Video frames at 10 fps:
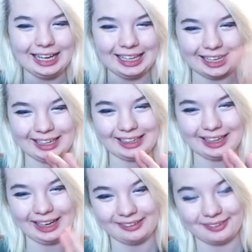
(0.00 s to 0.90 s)
Like
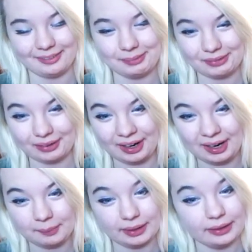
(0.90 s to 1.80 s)
and
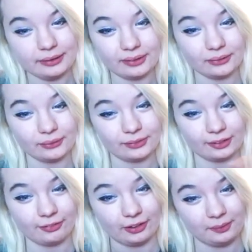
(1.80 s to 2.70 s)
subscribe, and you can also
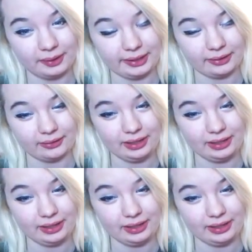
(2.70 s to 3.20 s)
follow me on